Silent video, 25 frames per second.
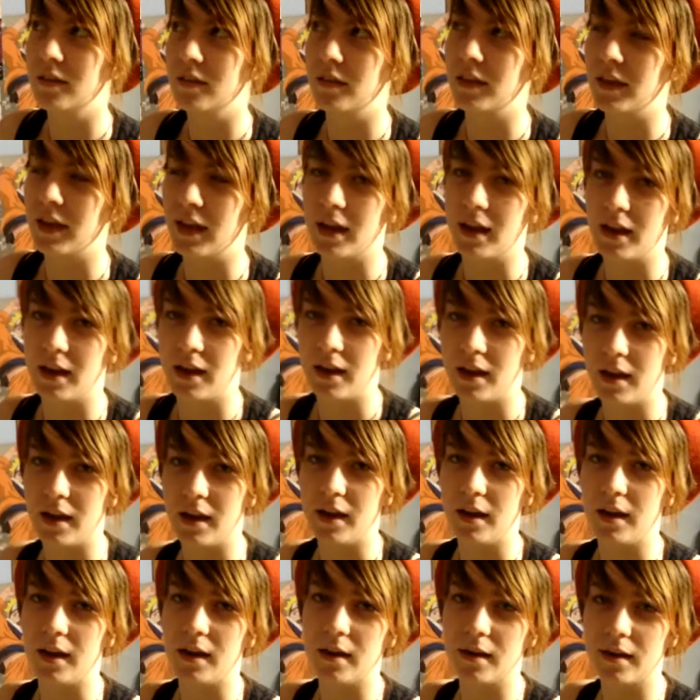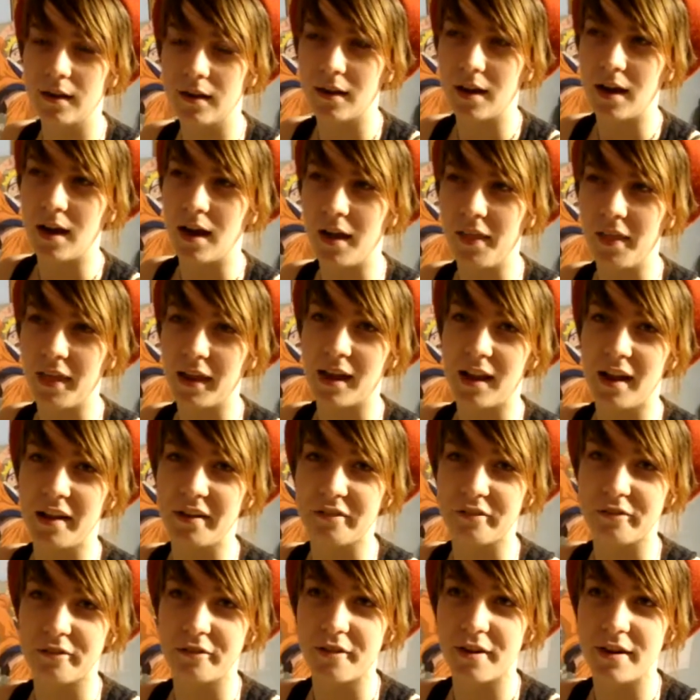the art that I
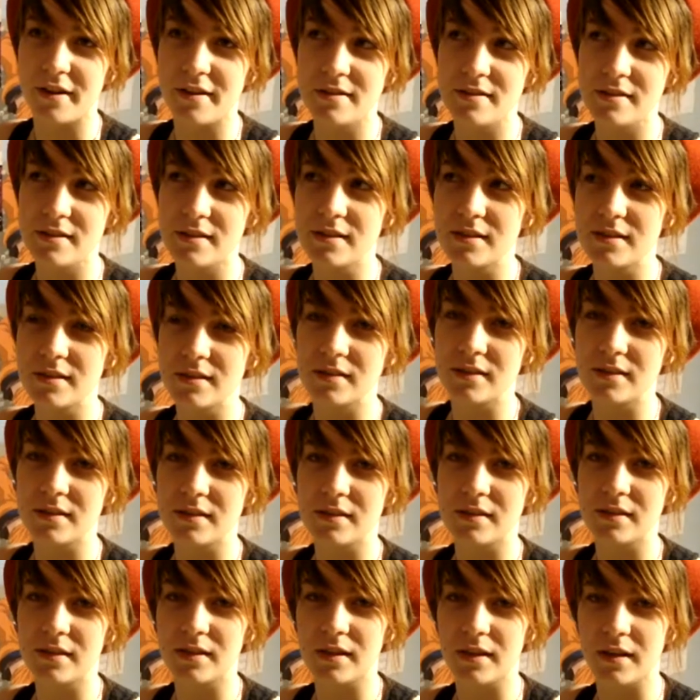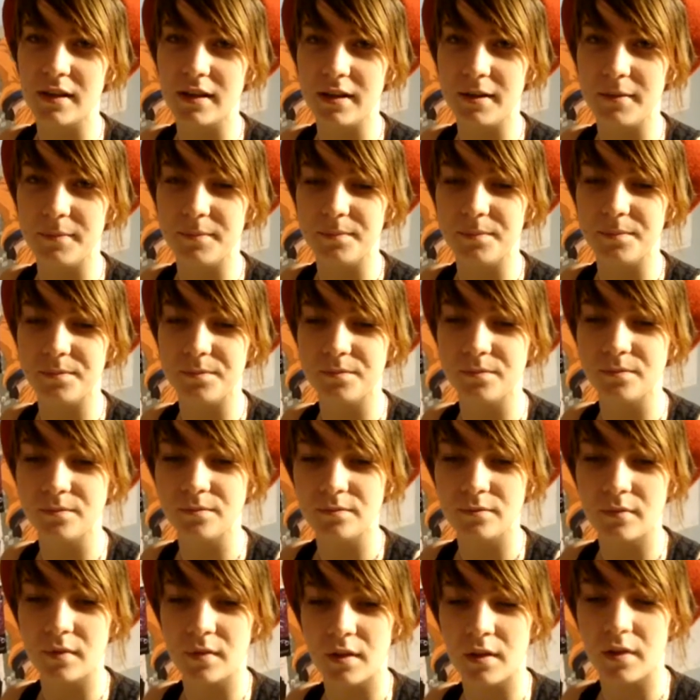collect from friends. There's
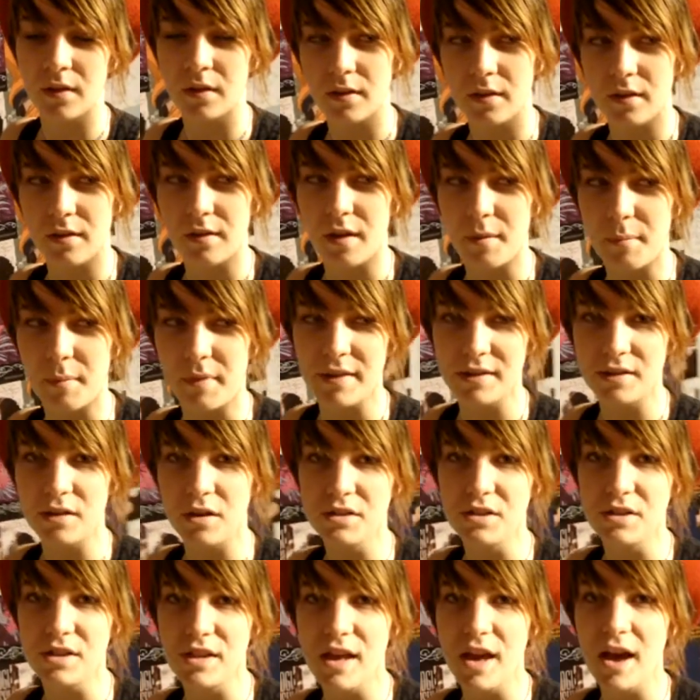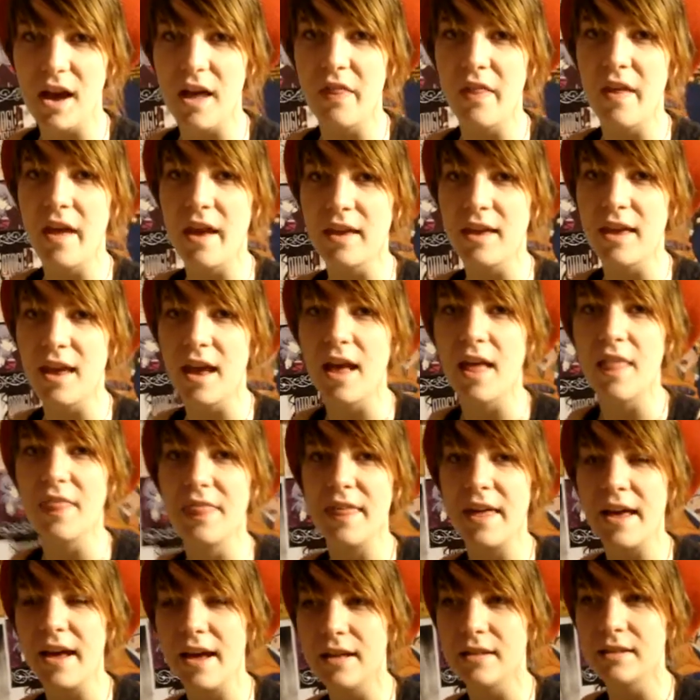also the art that I get
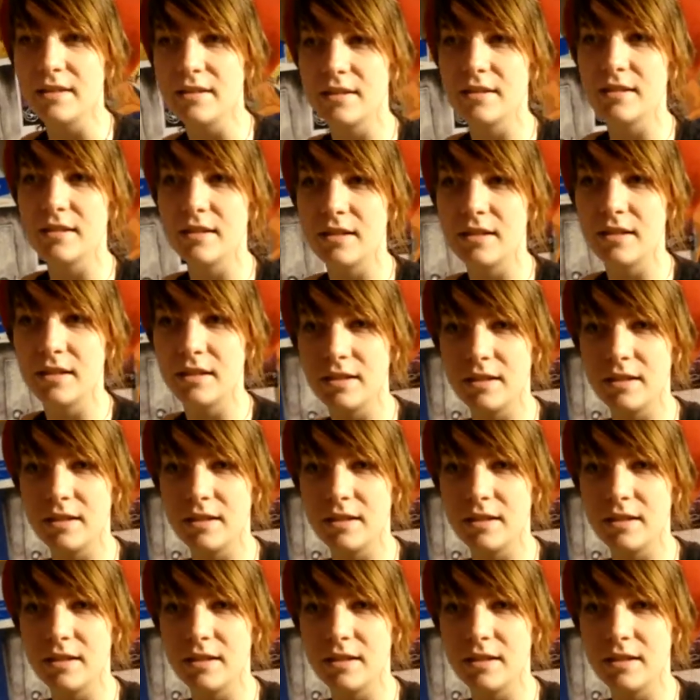that's